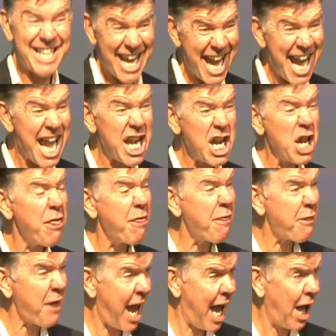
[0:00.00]

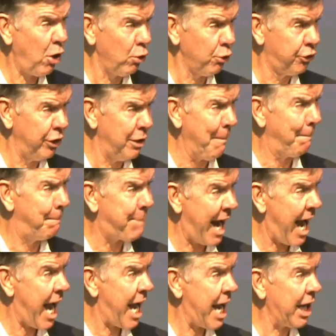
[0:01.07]
10,000
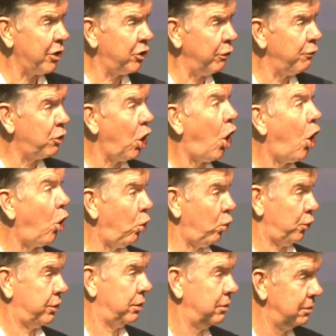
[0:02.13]
bags of
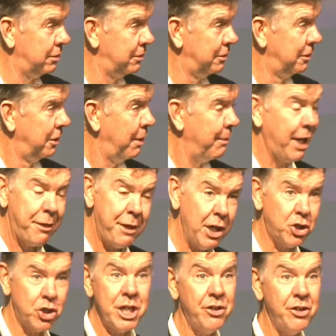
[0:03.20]
gold. I mean, I think